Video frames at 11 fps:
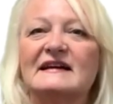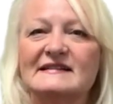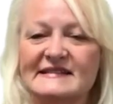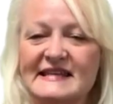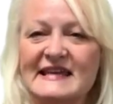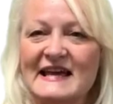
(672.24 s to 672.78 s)

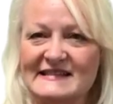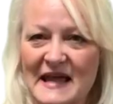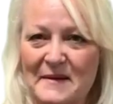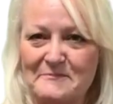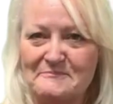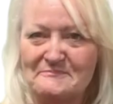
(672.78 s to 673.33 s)

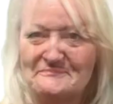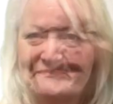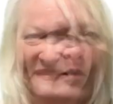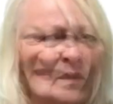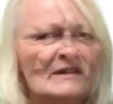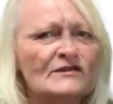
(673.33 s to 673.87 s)
CSM.
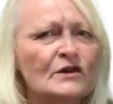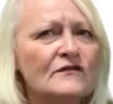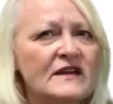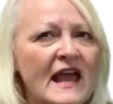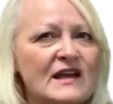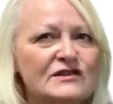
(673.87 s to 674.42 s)
Which
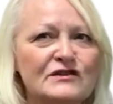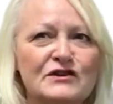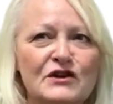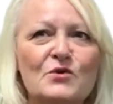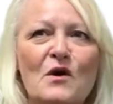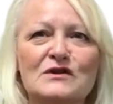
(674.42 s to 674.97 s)
certification do
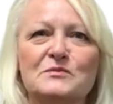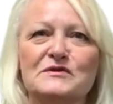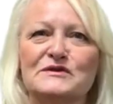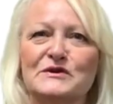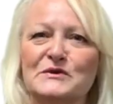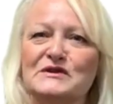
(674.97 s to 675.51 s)
you want to
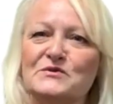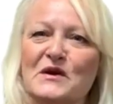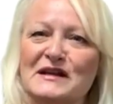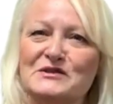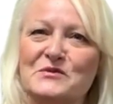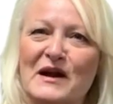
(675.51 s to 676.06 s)
pursue in
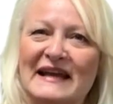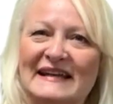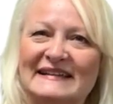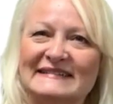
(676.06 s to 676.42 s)
2020?